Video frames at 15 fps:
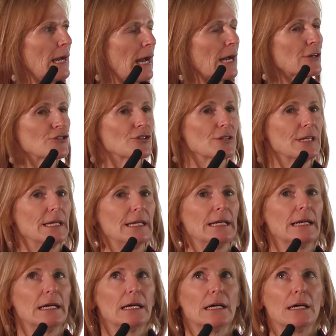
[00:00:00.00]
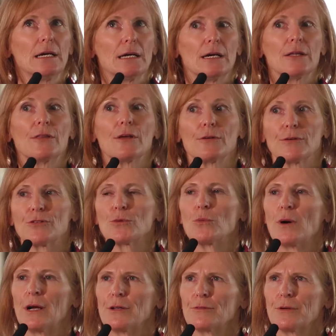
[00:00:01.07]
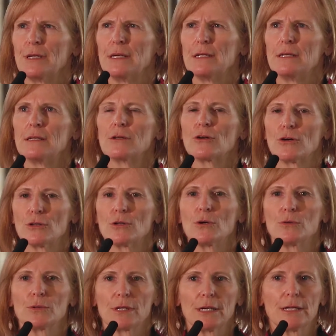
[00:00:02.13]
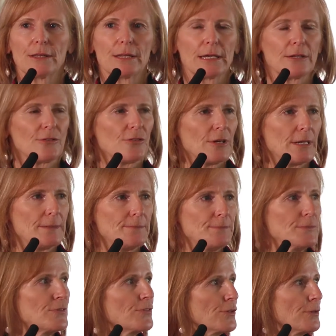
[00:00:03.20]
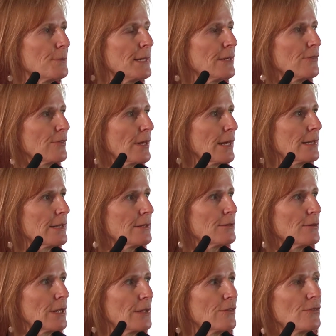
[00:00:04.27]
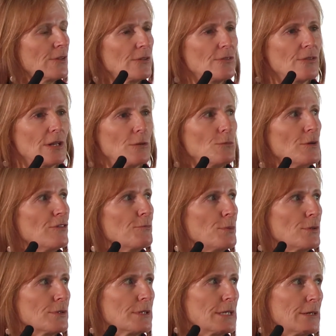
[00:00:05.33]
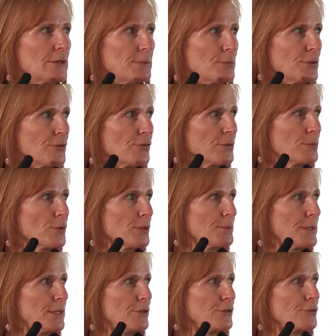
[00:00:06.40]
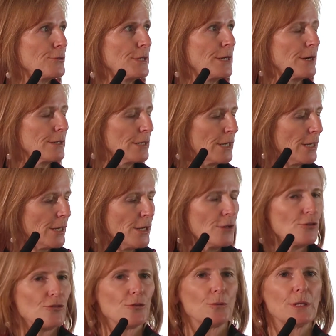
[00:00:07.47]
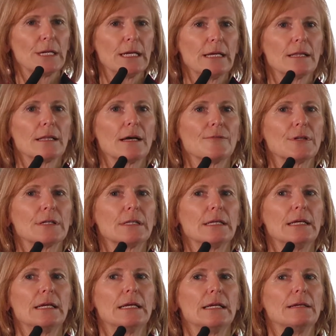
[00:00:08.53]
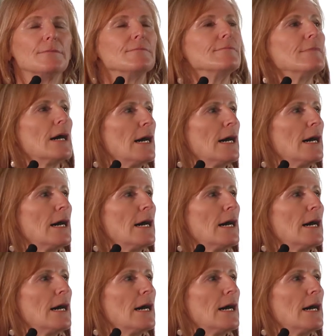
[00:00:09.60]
actually there is a winery in Kelowna that still makes that, and since then we've pulled it out and put some more Pinot Gris on. So we lovingly